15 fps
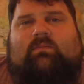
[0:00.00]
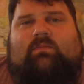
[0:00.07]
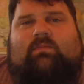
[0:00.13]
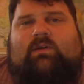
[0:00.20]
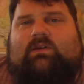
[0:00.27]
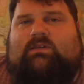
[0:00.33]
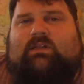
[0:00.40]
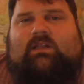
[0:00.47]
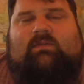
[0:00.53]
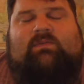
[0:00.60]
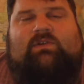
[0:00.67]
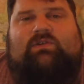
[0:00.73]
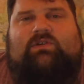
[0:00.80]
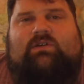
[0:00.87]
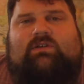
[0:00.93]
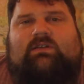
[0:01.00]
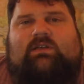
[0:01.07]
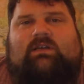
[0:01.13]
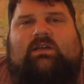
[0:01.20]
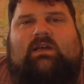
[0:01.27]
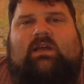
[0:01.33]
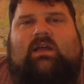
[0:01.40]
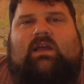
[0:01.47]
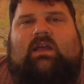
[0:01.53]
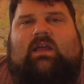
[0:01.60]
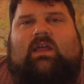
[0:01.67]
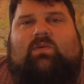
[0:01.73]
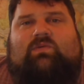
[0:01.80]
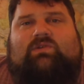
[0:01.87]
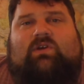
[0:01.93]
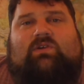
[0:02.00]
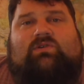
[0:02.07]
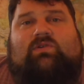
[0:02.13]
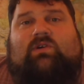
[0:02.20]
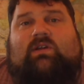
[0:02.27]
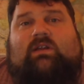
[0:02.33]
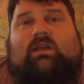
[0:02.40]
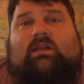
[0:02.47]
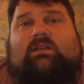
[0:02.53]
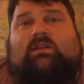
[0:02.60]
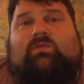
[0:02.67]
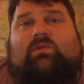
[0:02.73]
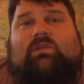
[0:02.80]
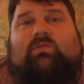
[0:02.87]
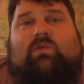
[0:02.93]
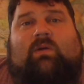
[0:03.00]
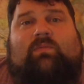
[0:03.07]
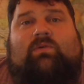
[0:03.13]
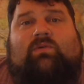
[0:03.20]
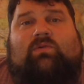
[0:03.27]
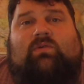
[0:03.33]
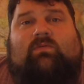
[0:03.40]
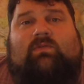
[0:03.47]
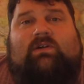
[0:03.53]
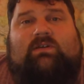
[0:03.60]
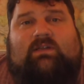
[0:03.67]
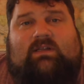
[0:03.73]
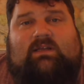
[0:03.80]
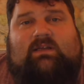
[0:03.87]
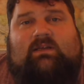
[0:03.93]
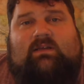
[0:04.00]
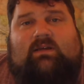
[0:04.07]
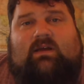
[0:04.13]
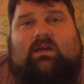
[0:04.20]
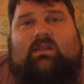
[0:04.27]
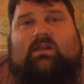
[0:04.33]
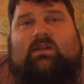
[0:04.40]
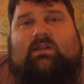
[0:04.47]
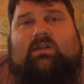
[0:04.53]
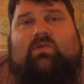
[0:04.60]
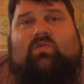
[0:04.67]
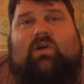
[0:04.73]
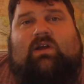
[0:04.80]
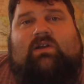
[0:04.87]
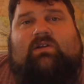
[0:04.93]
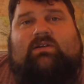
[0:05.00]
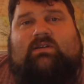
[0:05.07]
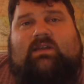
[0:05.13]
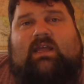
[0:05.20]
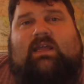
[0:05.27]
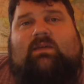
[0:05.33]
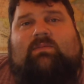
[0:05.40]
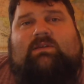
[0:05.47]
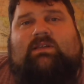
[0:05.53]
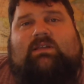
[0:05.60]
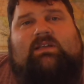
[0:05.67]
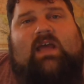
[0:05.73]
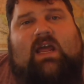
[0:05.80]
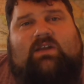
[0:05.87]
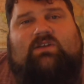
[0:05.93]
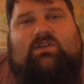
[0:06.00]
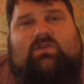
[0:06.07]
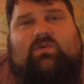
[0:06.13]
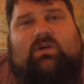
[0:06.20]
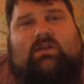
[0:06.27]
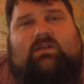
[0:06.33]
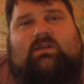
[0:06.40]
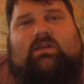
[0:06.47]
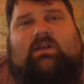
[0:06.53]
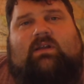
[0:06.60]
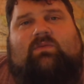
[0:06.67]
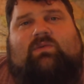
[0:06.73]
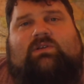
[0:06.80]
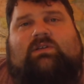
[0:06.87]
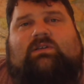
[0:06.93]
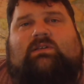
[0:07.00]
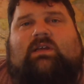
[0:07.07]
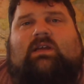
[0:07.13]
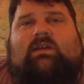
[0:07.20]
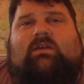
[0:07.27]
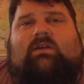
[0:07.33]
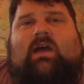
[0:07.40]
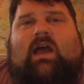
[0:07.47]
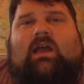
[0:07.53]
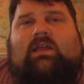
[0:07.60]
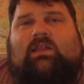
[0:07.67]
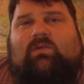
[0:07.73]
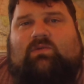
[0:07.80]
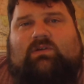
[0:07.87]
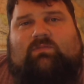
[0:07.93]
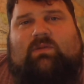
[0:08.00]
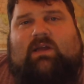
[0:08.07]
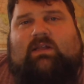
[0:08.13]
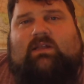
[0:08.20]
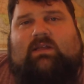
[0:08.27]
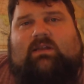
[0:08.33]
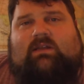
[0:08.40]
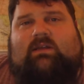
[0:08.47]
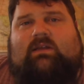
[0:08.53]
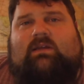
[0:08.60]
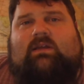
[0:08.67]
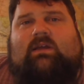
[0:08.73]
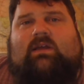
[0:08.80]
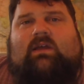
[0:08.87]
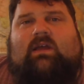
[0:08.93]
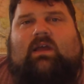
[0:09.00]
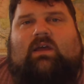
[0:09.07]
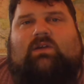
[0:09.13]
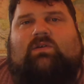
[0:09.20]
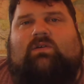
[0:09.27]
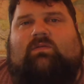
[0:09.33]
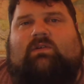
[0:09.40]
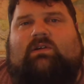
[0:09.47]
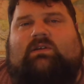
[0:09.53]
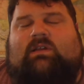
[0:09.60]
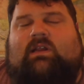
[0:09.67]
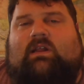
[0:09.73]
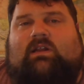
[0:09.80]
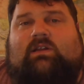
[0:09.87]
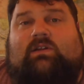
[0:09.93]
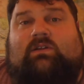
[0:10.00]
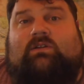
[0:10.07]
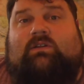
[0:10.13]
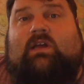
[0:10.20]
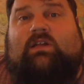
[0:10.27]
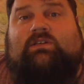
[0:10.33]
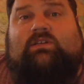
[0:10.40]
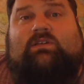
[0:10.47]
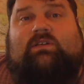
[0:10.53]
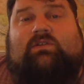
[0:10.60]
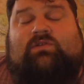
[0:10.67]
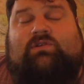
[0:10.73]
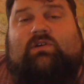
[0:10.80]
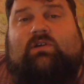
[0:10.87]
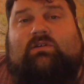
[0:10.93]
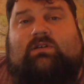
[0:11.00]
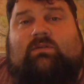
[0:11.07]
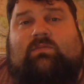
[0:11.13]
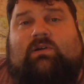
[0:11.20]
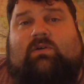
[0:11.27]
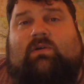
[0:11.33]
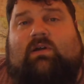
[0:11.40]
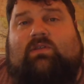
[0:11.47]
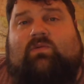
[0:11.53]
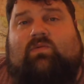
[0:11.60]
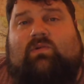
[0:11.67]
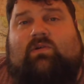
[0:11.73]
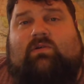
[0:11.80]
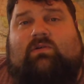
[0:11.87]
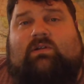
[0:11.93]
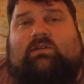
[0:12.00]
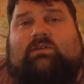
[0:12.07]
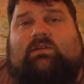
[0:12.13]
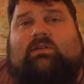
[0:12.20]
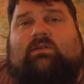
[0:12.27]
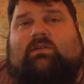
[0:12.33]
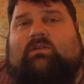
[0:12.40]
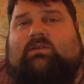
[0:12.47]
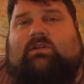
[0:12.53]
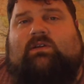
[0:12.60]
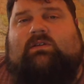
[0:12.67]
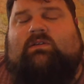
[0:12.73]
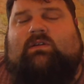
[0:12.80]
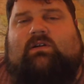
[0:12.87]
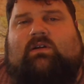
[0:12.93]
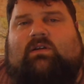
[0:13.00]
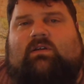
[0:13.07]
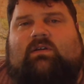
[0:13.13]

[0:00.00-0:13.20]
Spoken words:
because I live in New Jersey. It was also connected with a reputable university that the Rutgers name is attached to it, and which is a highly respected university, not just in New Jersey, but around the world. It's considered